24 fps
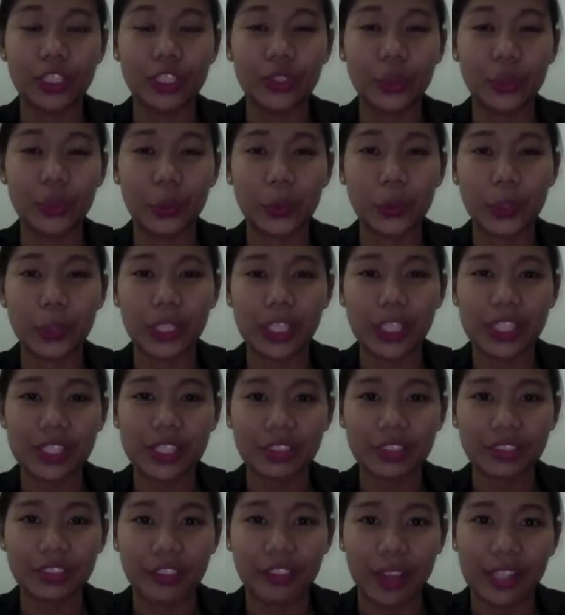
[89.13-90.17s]
increase
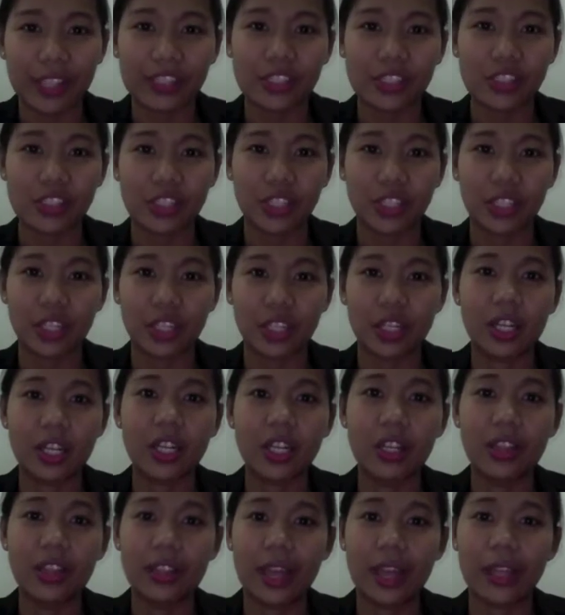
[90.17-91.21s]
faster
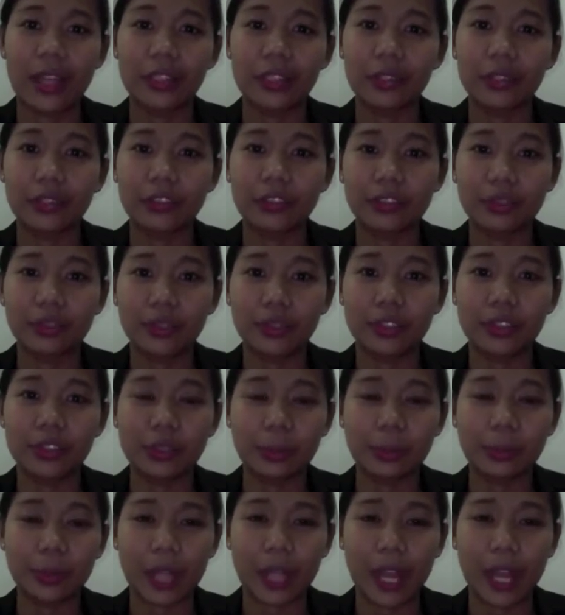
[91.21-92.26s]
than the food
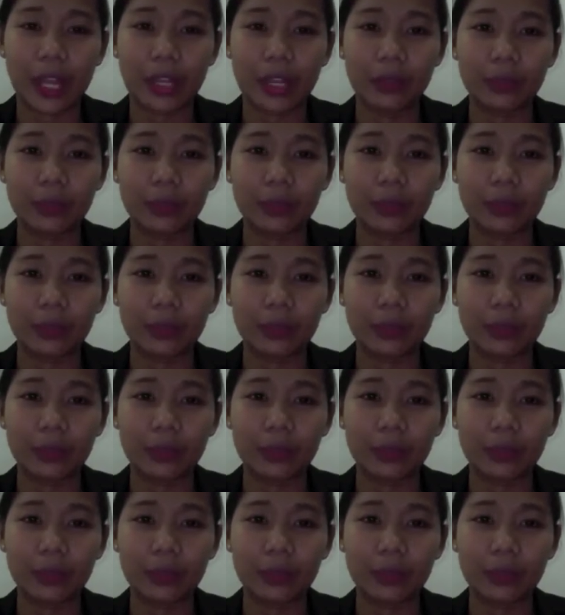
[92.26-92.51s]
supply.